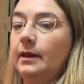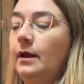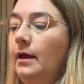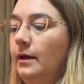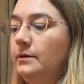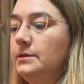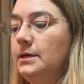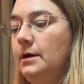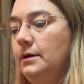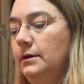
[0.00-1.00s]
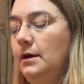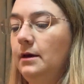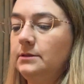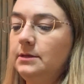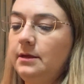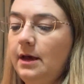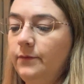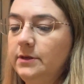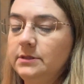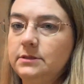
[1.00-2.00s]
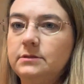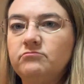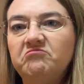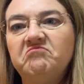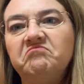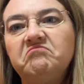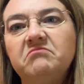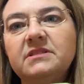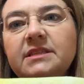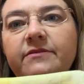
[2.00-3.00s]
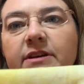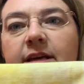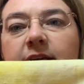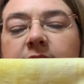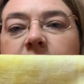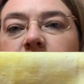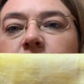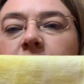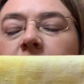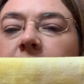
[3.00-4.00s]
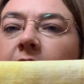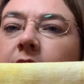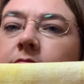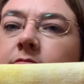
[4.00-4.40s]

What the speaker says: And yeah, so that was 7 days stitching on that.